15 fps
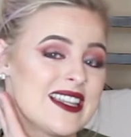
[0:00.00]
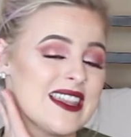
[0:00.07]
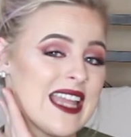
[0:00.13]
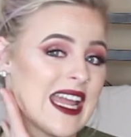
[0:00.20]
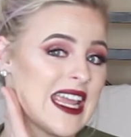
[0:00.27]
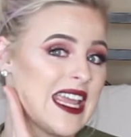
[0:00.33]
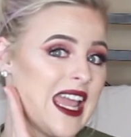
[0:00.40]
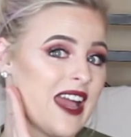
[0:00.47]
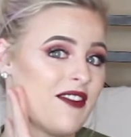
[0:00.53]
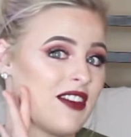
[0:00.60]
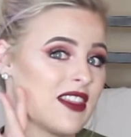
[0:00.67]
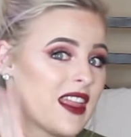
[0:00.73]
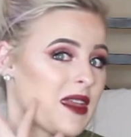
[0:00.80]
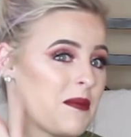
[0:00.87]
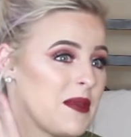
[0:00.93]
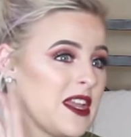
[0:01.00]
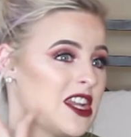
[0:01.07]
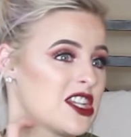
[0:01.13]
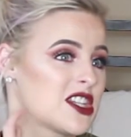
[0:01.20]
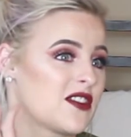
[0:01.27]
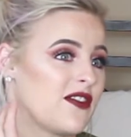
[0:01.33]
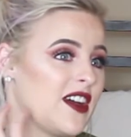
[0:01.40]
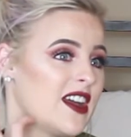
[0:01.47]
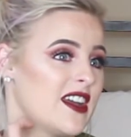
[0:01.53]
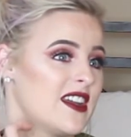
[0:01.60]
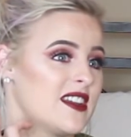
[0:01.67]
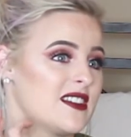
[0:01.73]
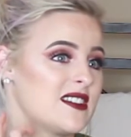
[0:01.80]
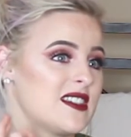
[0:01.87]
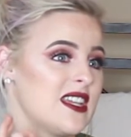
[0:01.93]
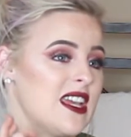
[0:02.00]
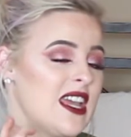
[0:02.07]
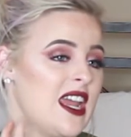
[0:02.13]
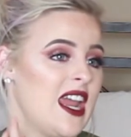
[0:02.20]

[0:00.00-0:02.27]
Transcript: like having like peach fuzz